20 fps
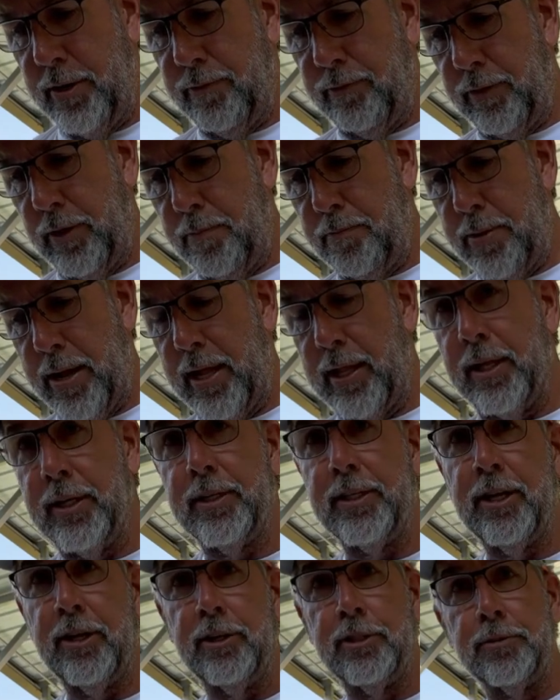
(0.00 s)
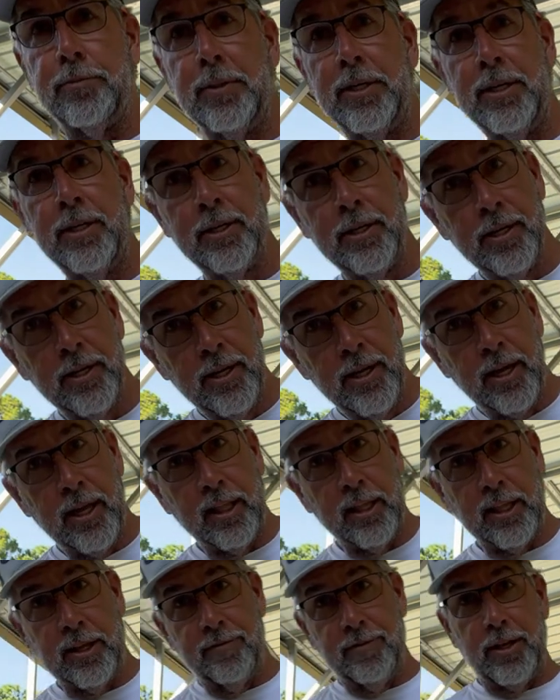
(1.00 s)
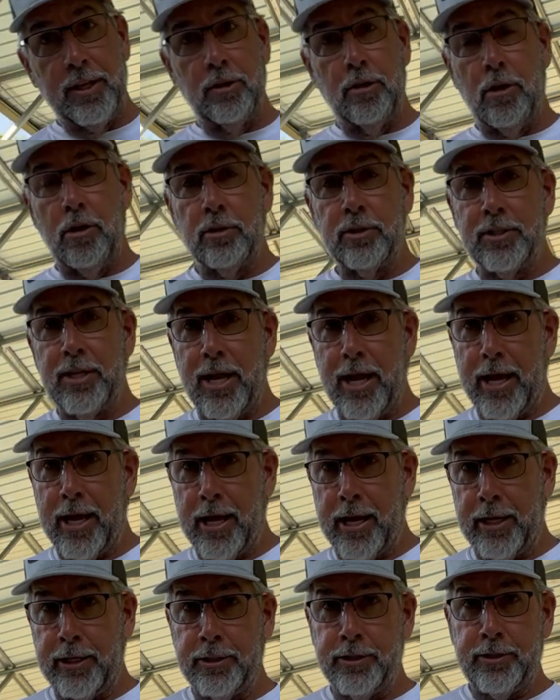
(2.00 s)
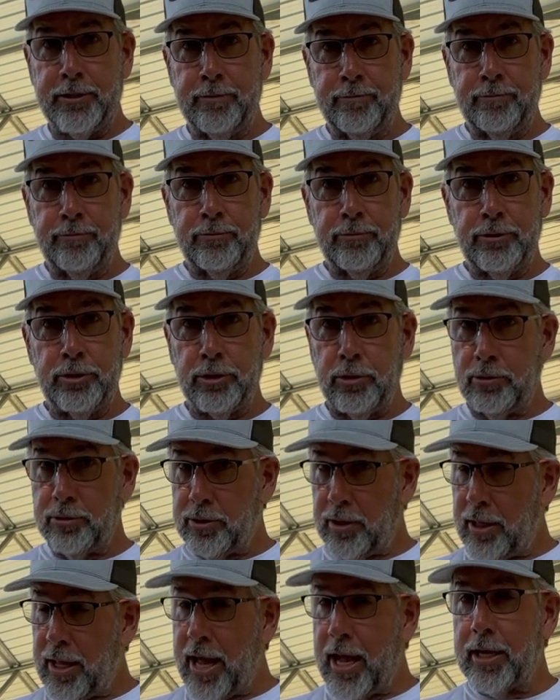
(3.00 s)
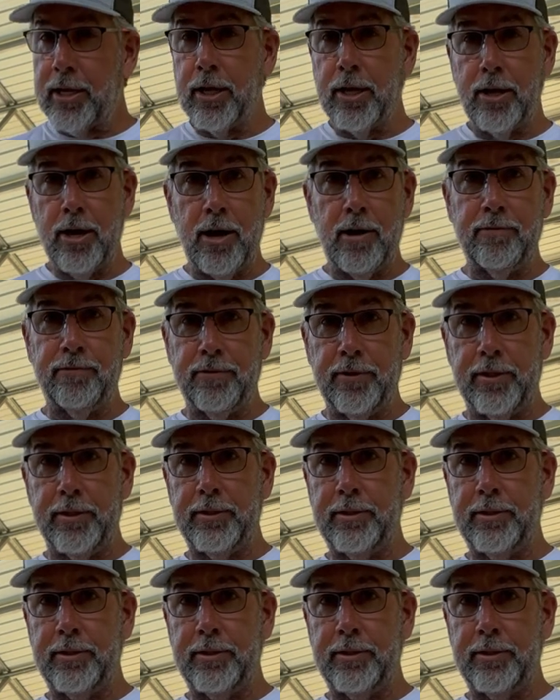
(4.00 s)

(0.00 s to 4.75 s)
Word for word: Flip Pallot tells me leaving long tags shows a lack of confidence.